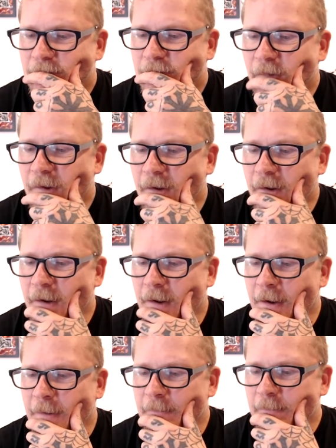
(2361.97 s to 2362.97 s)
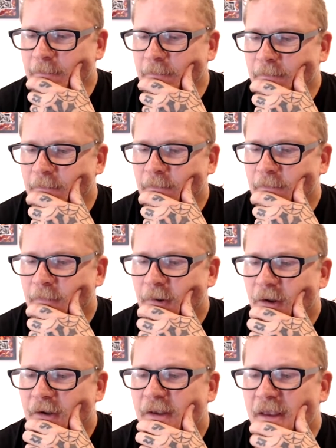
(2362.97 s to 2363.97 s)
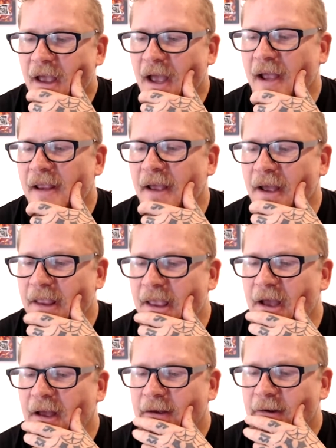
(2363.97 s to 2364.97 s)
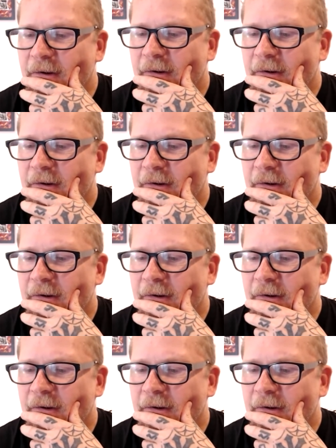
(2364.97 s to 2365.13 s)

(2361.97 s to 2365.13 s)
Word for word: Um... Yeah, yeah, yeah.